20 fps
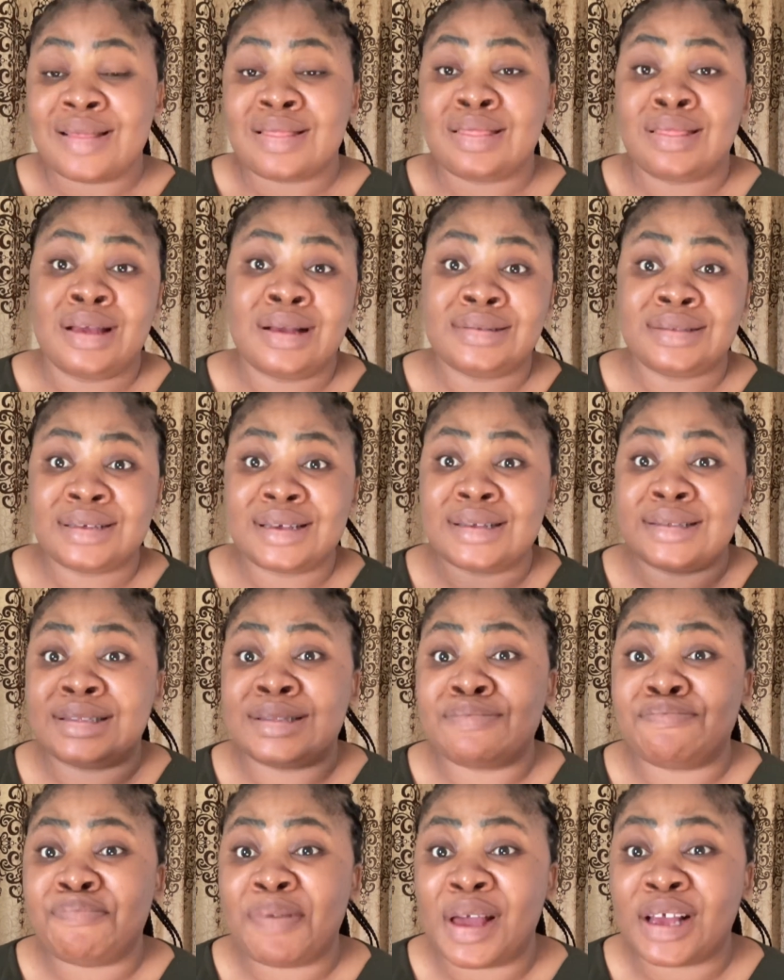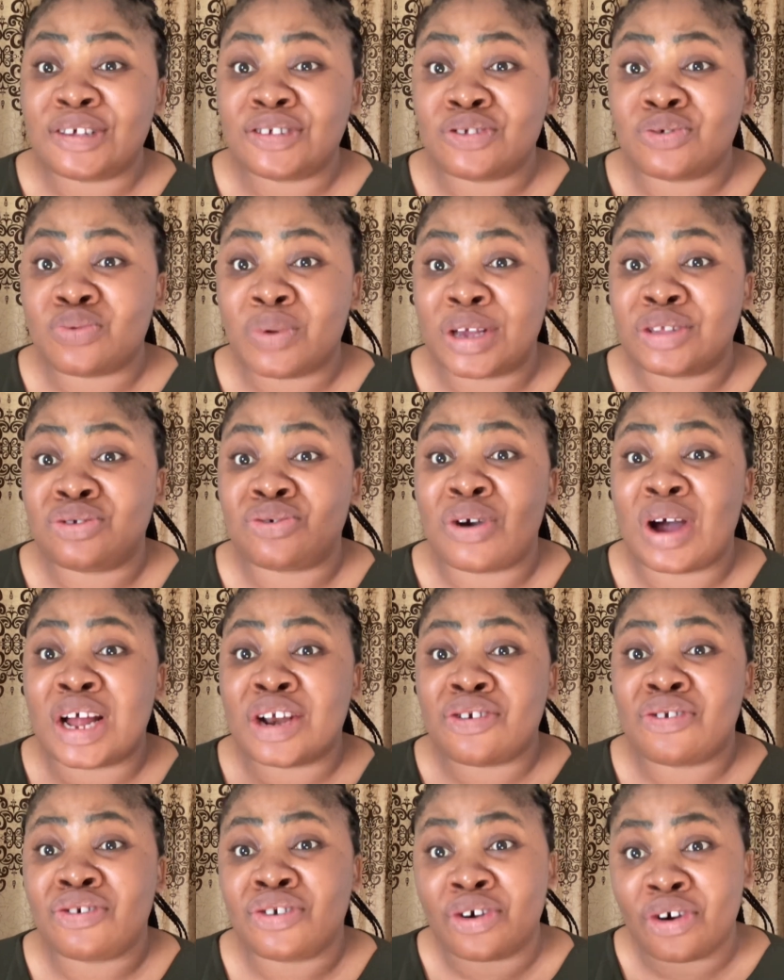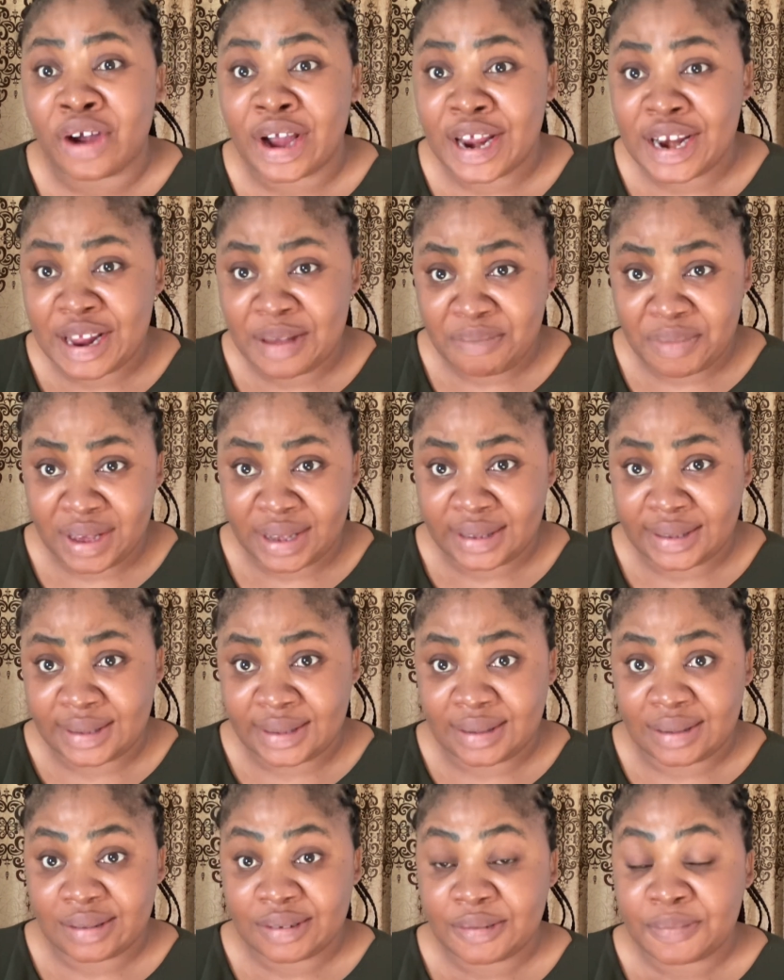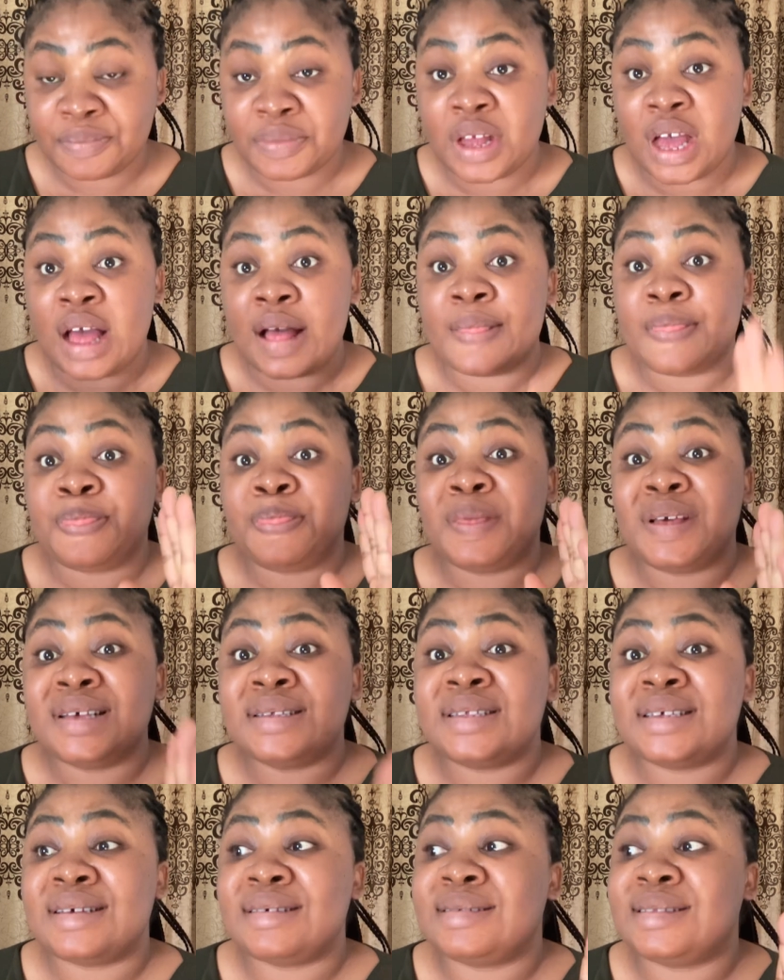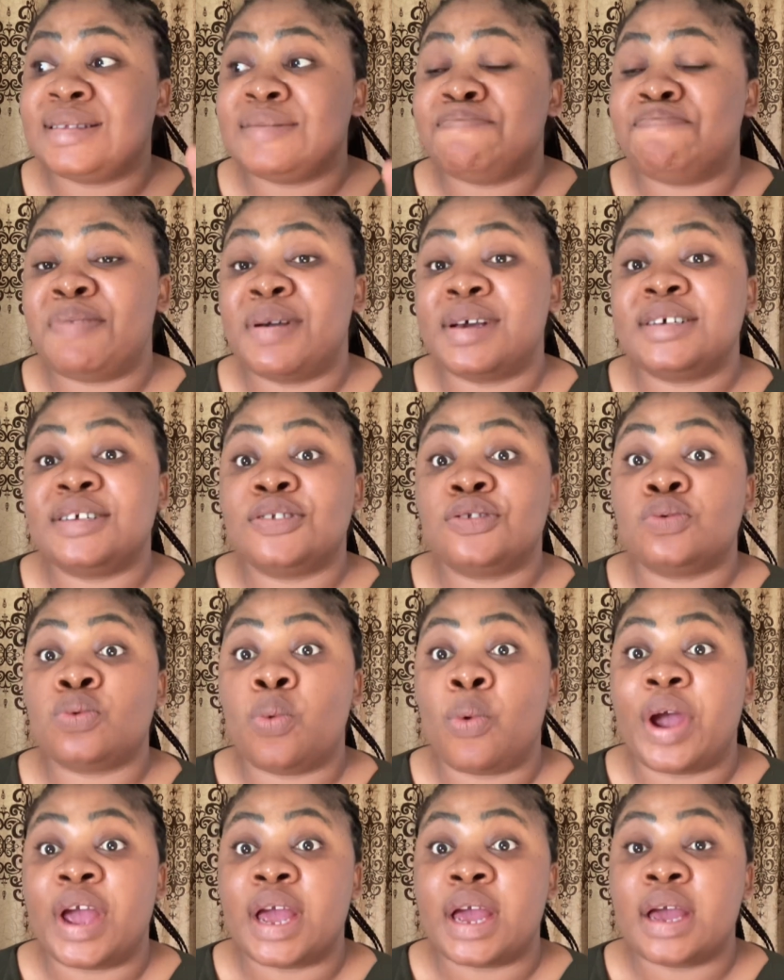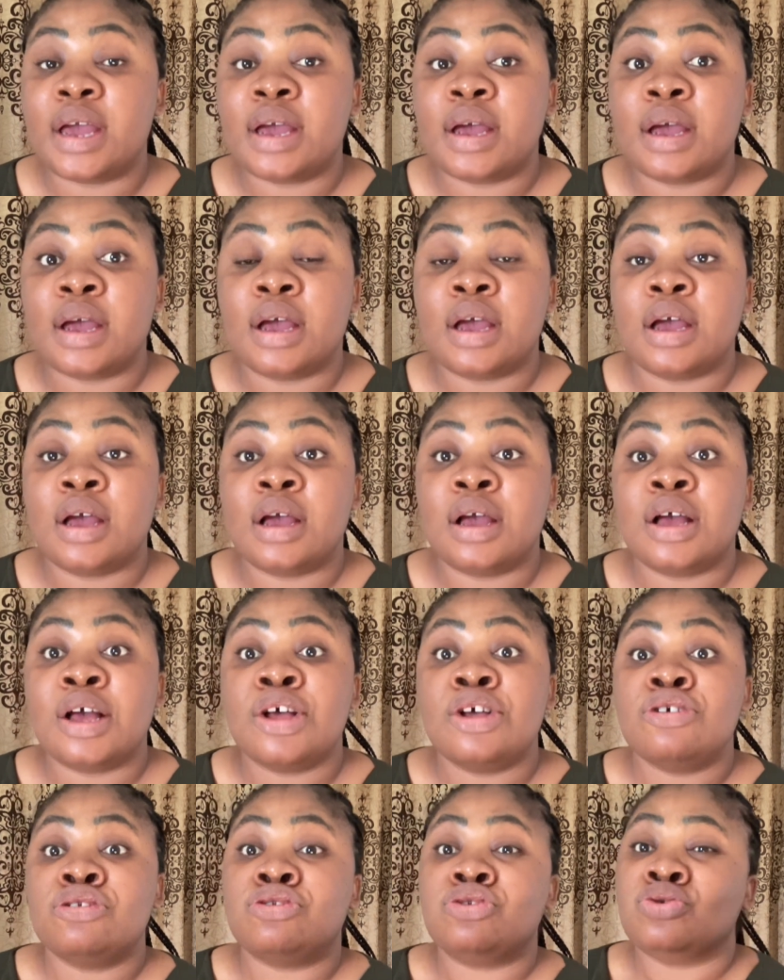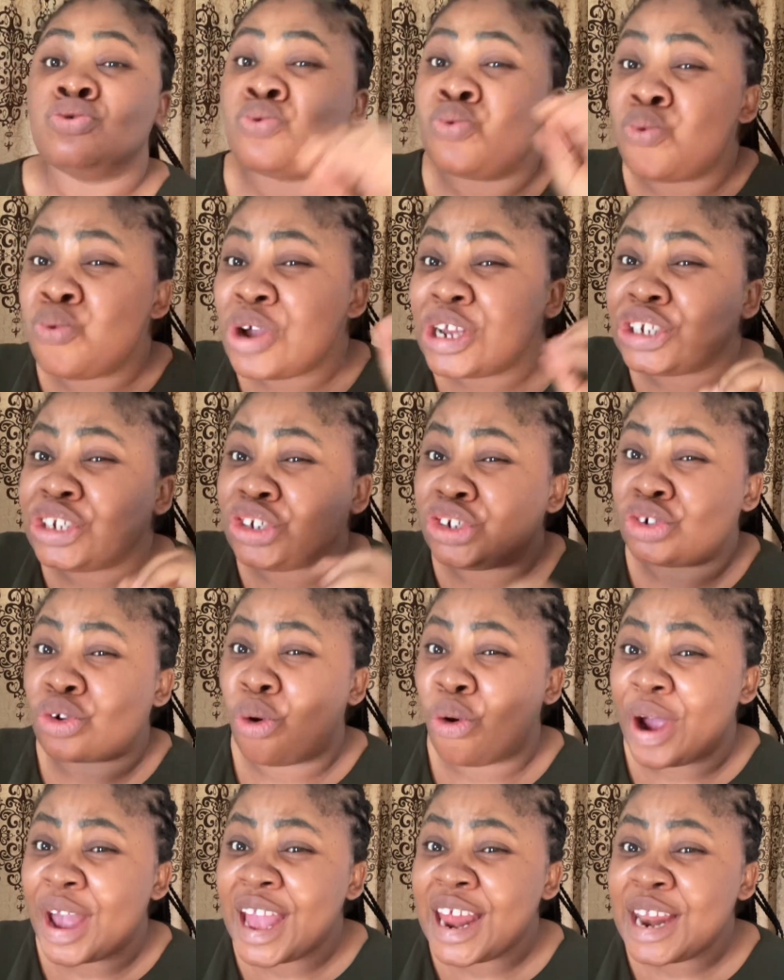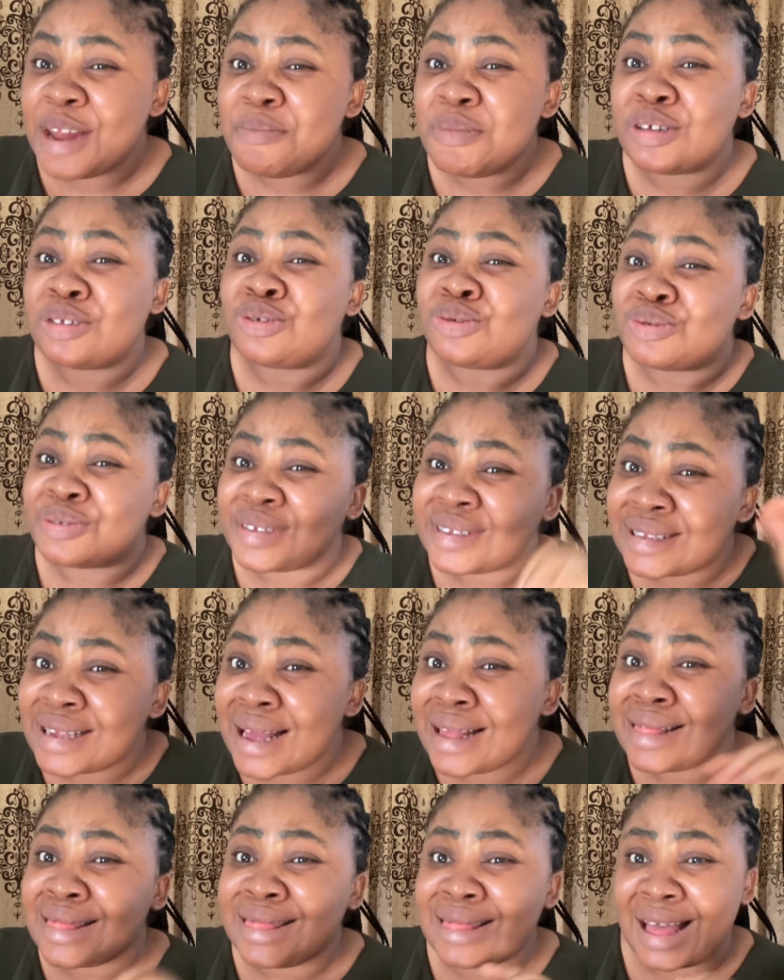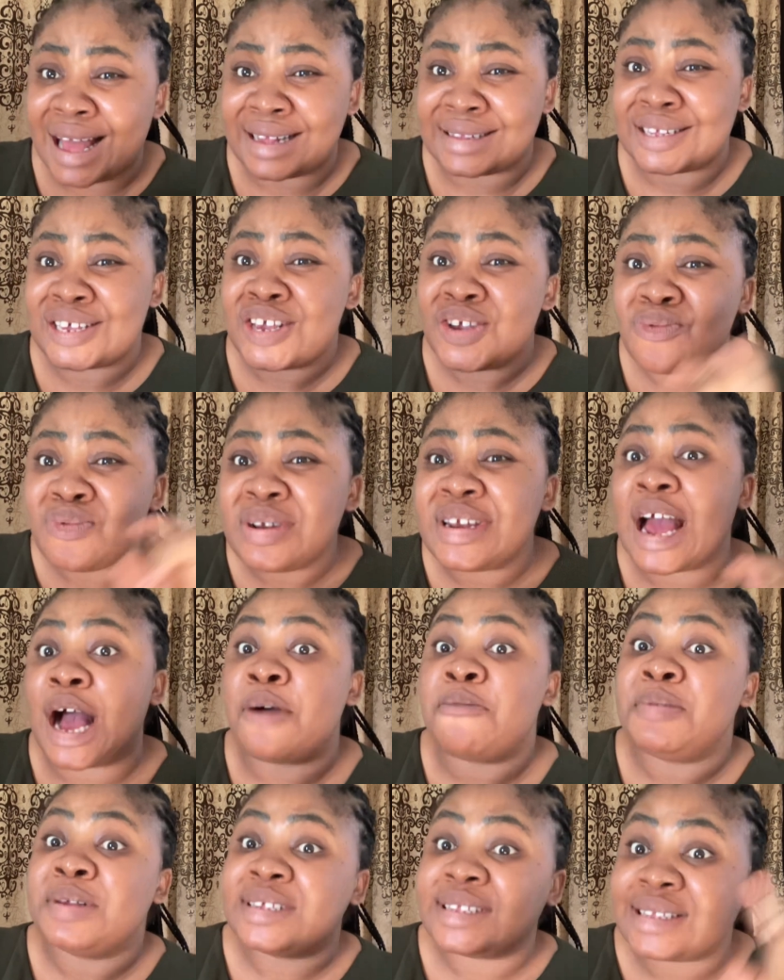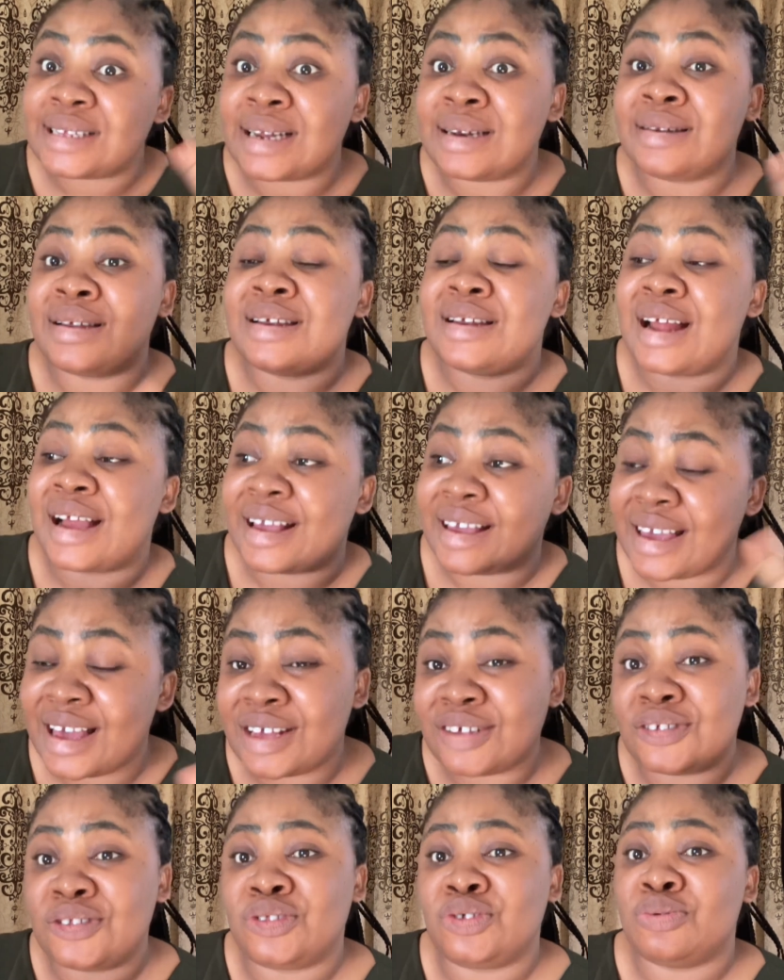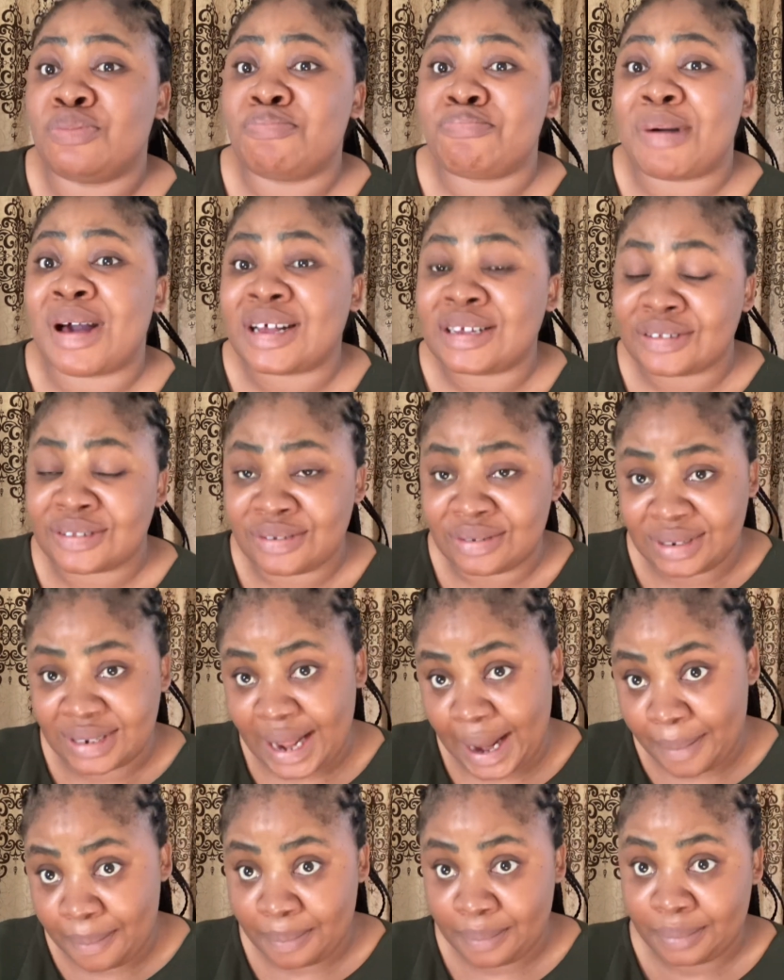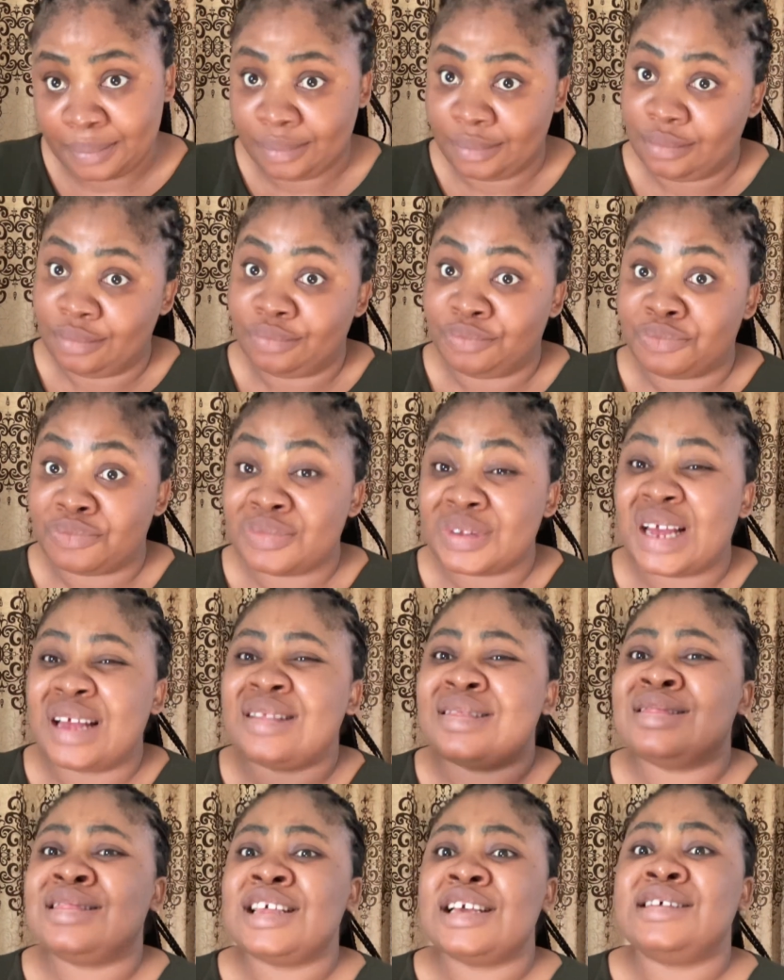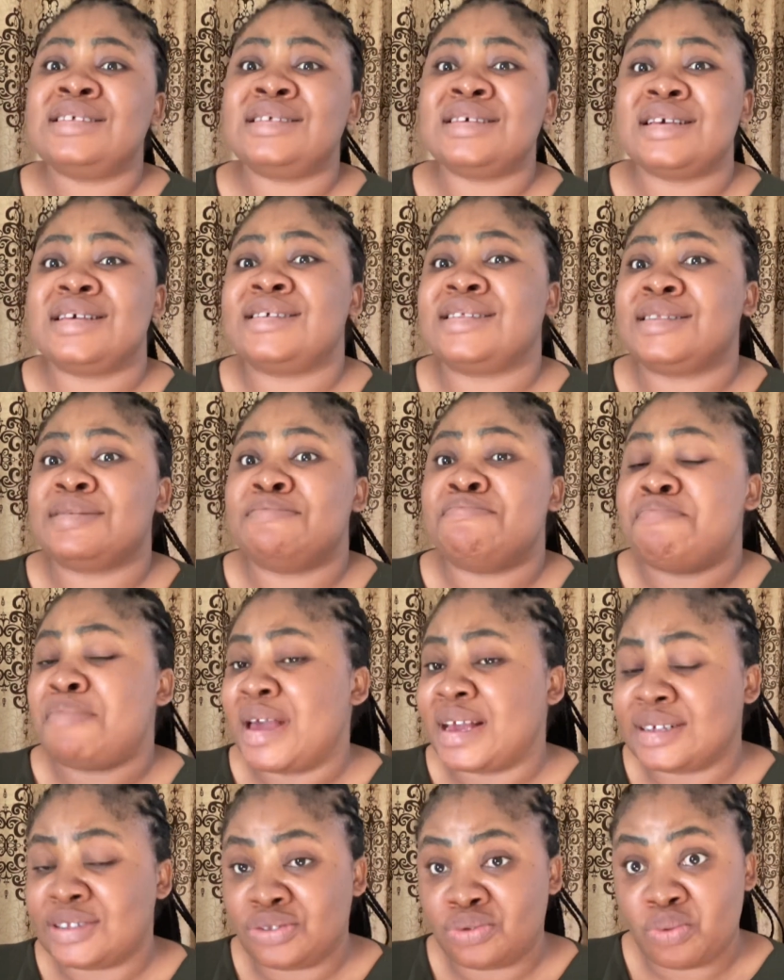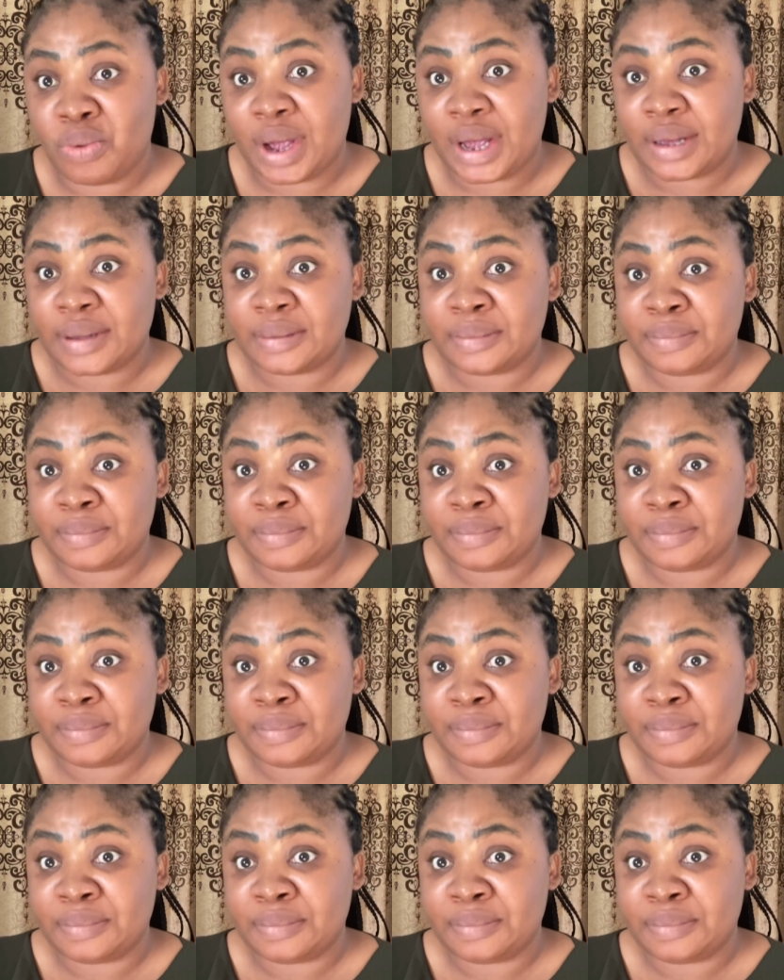This is the best way to handle your enemies. This is the best way to wish your enemy to send that in which they have been sending against you back to them. This is the best way.